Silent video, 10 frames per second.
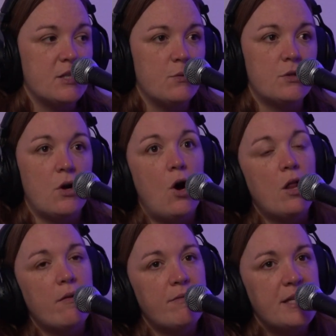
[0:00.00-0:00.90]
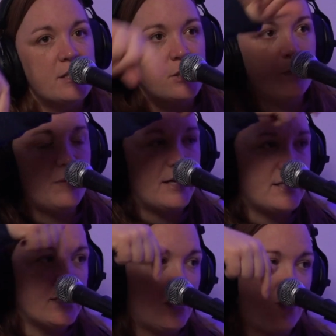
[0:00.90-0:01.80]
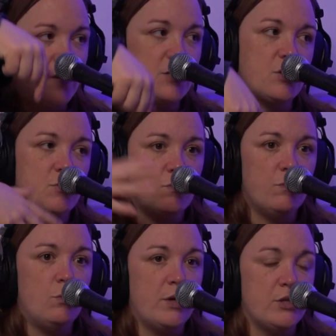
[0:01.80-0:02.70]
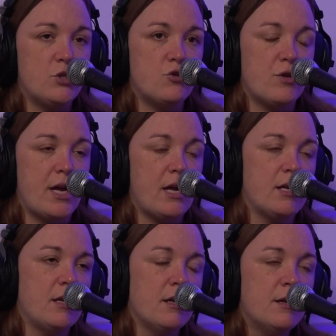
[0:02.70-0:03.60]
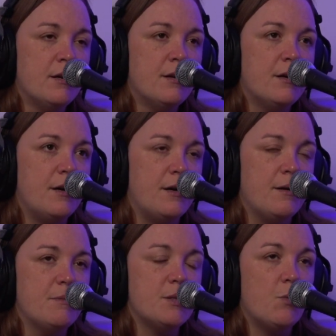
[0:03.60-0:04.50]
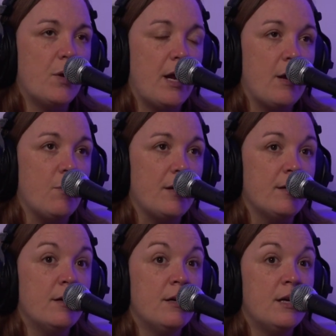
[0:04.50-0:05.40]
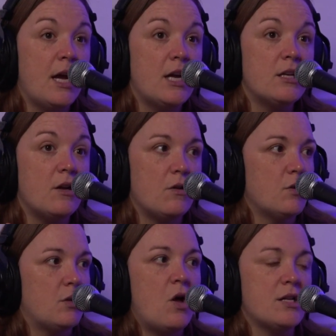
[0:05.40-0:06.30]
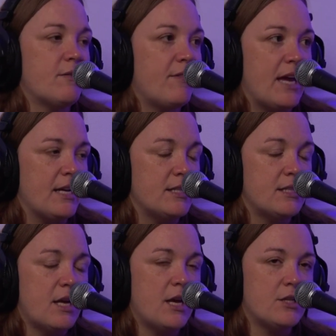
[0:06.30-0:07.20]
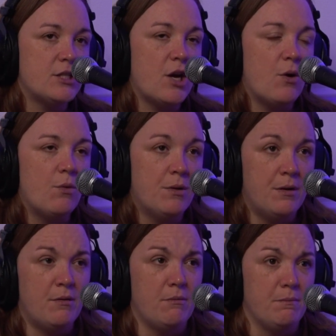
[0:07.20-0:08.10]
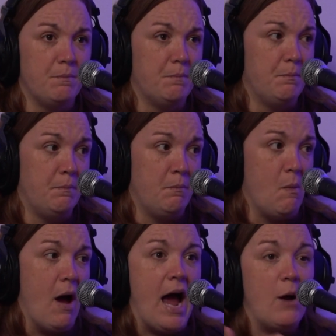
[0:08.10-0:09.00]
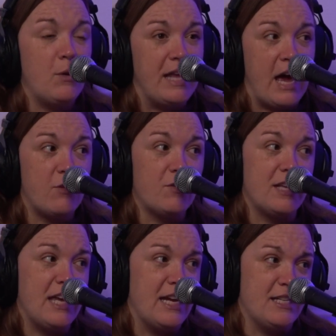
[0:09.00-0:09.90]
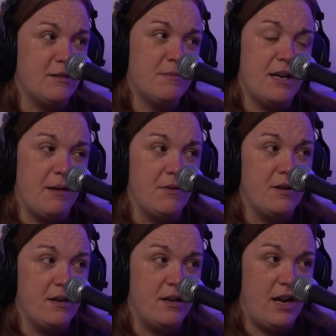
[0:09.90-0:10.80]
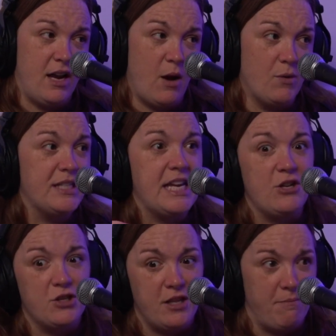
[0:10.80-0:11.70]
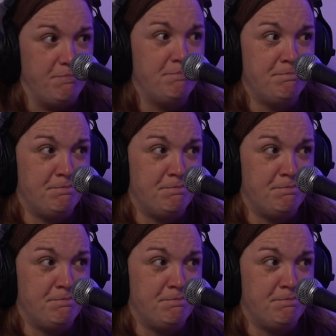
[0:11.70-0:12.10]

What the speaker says: So it was all of these duplexes on this one street in Des Moines, Iowa, and lots of kids. And so I would gather the kids in my neighborhood and I would teach them.